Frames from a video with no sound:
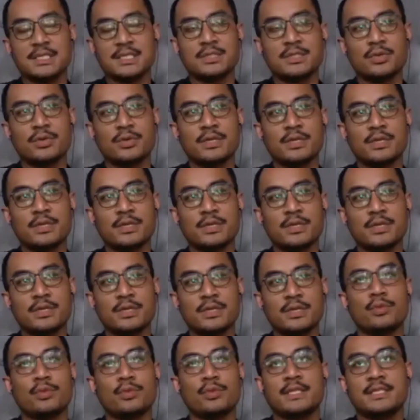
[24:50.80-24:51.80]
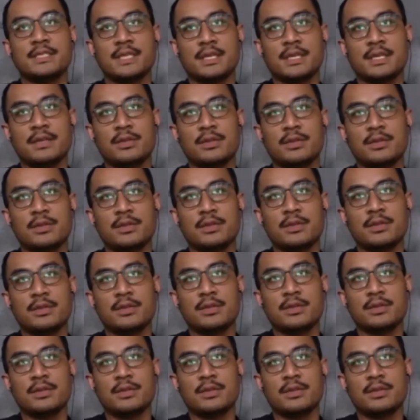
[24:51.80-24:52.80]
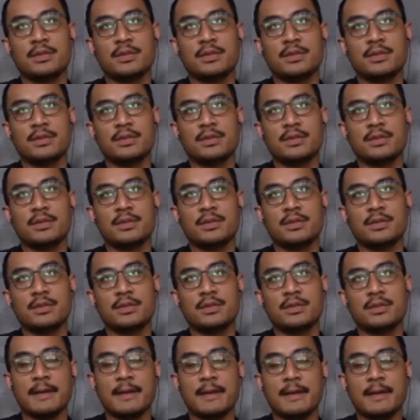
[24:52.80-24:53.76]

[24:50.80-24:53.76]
owners, they don't want to listen to feedback, right?